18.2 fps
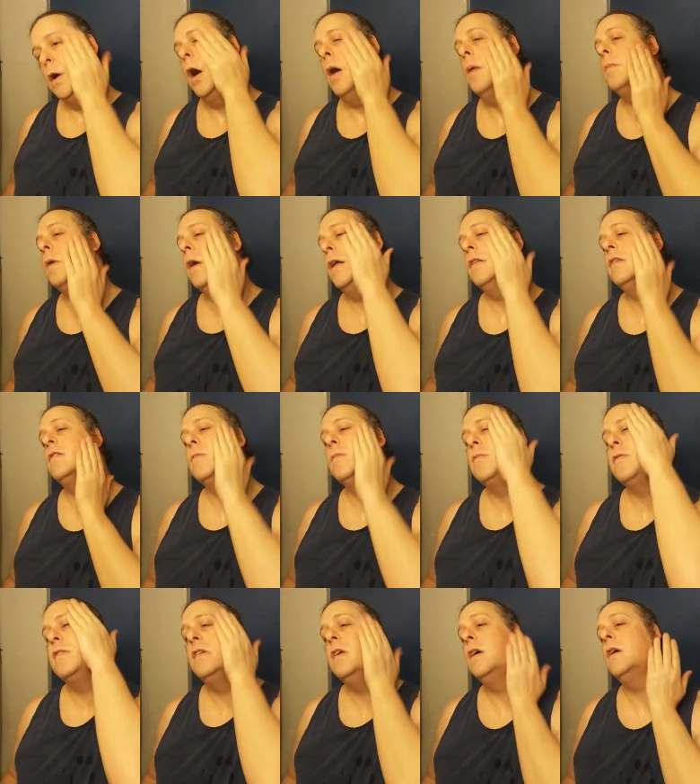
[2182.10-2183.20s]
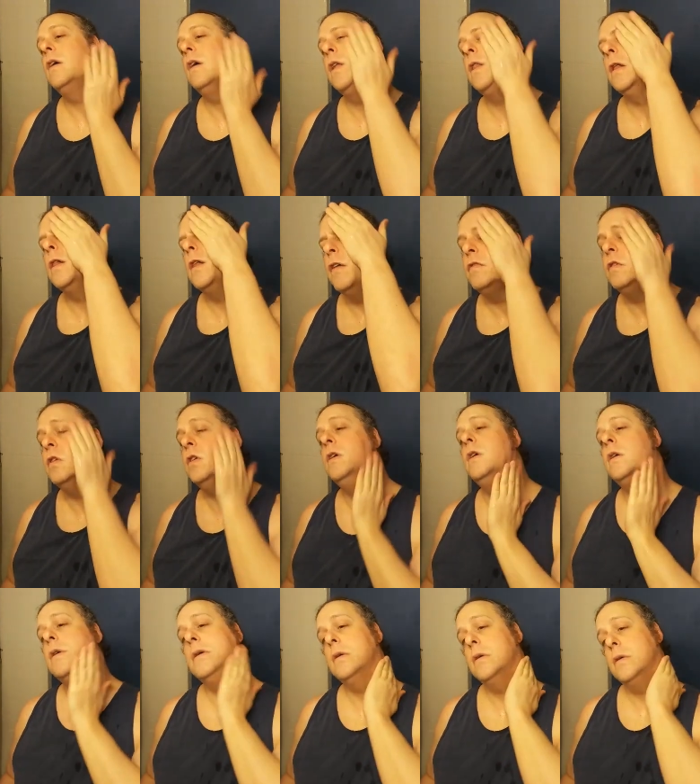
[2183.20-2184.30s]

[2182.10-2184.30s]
I'm getting some sting on the left cheek,